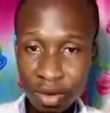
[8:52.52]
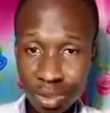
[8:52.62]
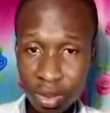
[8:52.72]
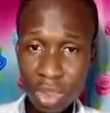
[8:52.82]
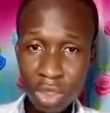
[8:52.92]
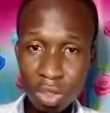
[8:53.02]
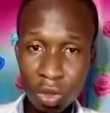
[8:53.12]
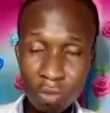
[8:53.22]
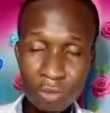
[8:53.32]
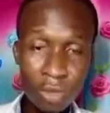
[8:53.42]
stages
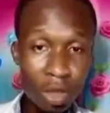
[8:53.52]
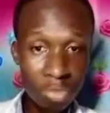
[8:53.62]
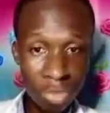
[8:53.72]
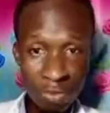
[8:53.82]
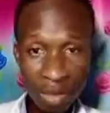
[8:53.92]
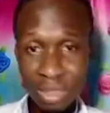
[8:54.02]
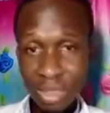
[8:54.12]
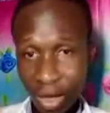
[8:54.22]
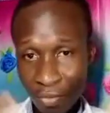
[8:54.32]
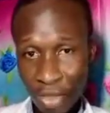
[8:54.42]
of movement
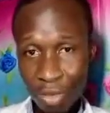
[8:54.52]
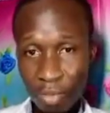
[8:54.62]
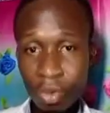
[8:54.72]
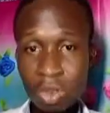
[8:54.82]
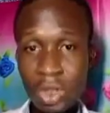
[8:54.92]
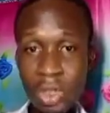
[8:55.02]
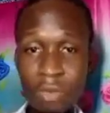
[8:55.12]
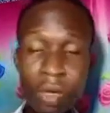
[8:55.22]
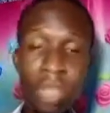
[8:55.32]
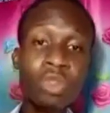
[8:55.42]
are very important
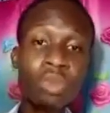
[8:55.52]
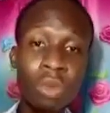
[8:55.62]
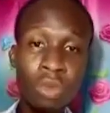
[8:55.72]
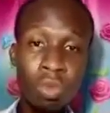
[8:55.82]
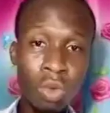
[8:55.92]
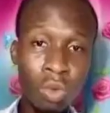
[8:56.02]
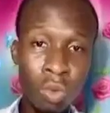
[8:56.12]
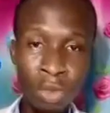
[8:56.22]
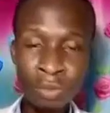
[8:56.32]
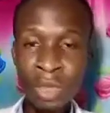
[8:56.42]
for us to be able to walk
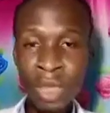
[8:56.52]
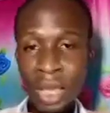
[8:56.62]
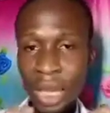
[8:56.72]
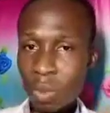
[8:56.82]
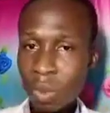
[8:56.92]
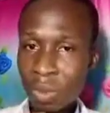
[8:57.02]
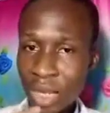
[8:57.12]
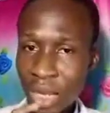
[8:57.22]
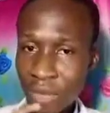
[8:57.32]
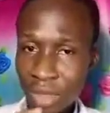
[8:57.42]
well. And when we
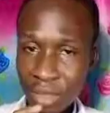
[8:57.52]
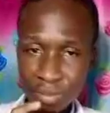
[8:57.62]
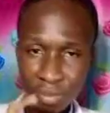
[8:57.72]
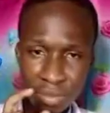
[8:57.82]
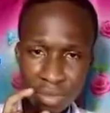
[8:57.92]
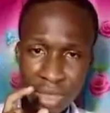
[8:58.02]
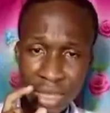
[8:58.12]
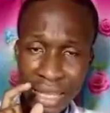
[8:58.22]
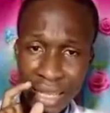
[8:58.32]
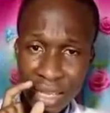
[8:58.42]
have the
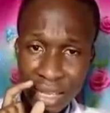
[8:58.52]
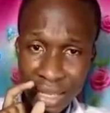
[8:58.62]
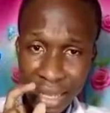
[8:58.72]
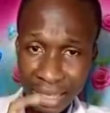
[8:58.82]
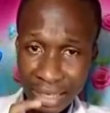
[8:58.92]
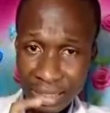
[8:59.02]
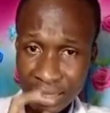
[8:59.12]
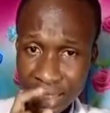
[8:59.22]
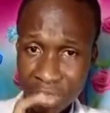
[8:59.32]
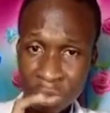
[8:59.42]
Achilles
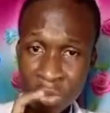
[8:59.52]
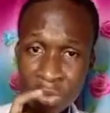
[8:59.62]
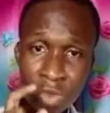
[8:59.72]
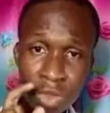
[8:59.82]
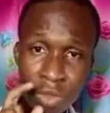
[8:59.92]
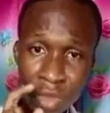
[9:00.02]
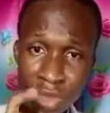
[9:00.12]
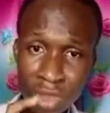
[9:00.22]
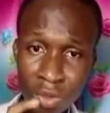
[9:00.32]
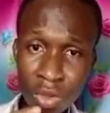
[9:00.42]
tendon not
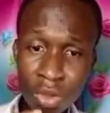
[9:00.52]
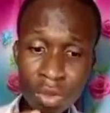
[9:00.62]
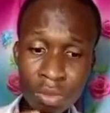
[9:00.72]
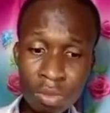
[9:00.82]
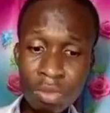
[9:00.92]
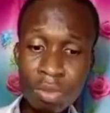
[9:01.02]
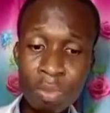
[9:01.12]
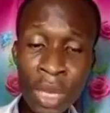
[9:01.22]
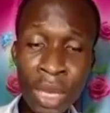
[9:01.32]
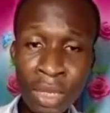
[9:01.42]
functioning or
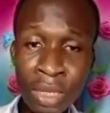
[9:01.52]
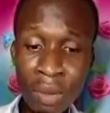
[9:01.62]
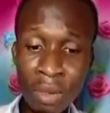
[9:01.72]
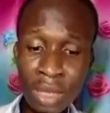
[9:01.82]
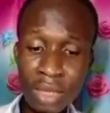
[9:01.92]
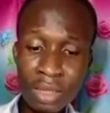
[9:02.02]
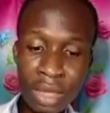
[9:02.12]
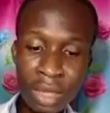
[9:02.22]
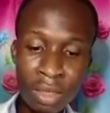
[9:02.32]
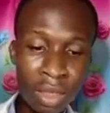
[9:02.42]
pain around that
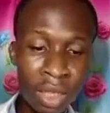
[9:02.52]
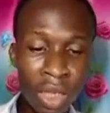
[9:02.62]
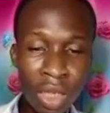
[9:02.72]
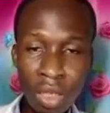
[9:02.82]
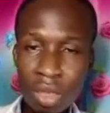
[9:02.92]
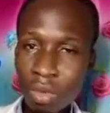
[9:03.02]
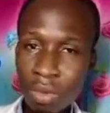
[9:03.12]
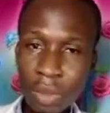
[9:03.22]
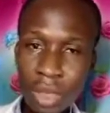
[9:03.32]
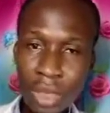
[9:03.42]
side,
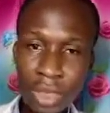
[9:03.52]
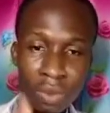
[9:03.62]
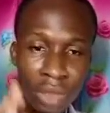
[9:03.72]
you realize we